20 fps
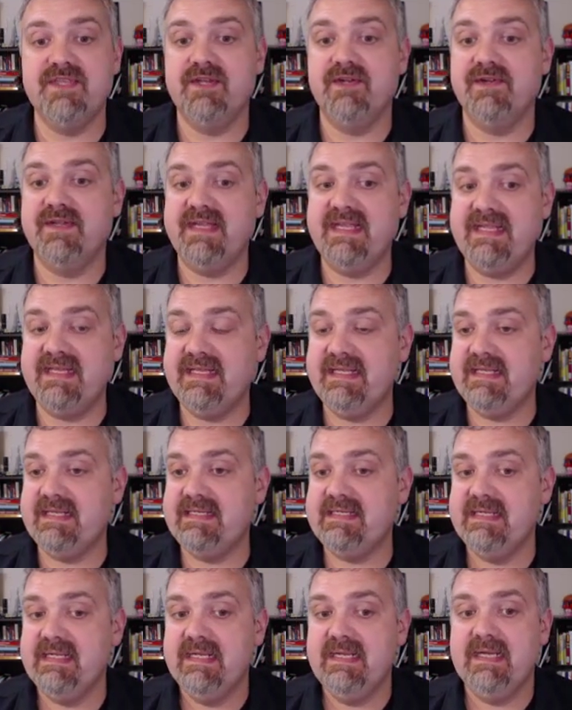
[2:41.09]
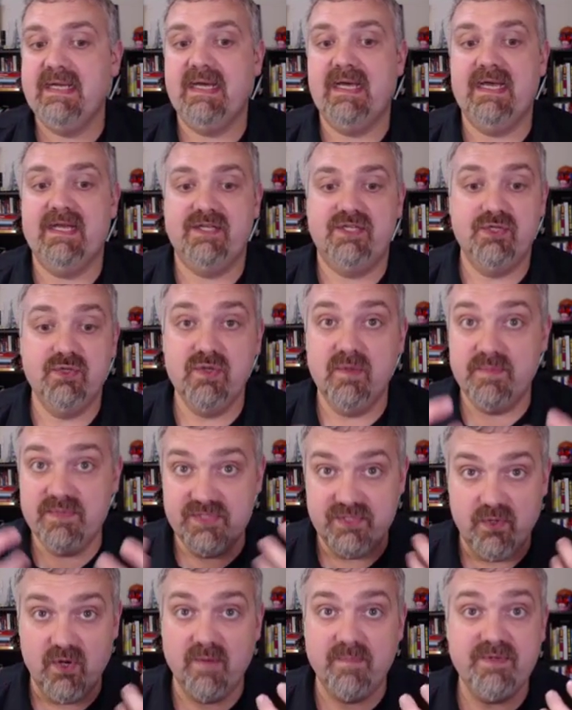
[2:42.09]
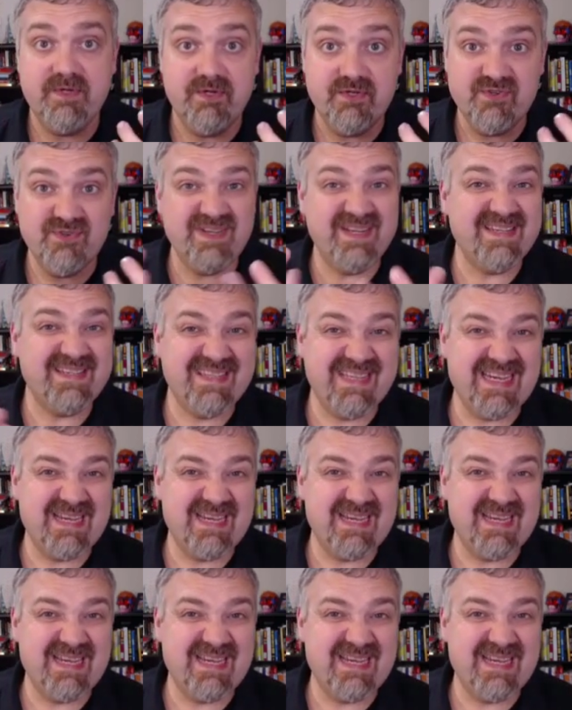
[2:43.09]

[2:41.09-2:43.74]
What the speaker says: that are needed to absorb nutrients.